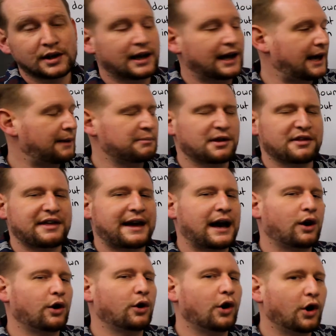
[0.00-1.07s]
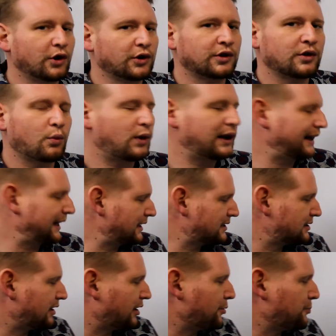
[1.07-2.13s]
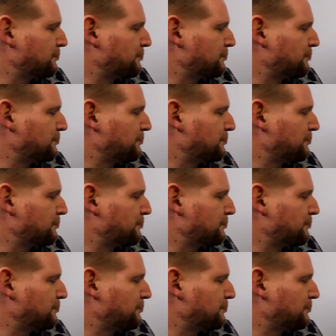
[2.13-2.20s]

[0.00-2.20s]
that they are unwilling to do.